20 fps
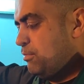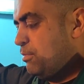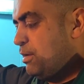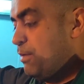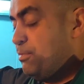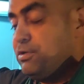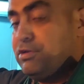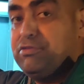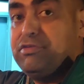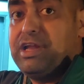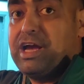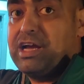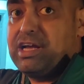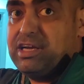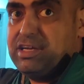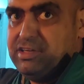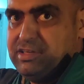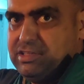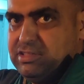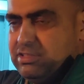Barbecue Naga
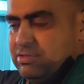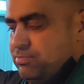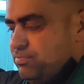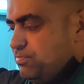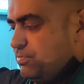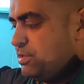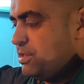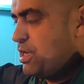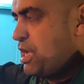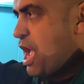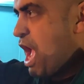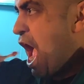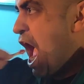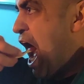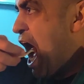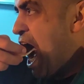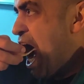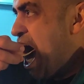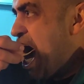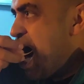it is. That's our most
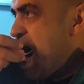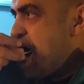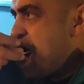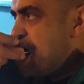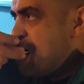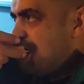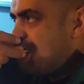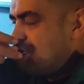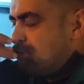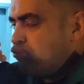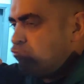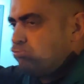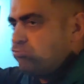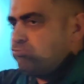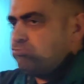spicy sauce, bitch.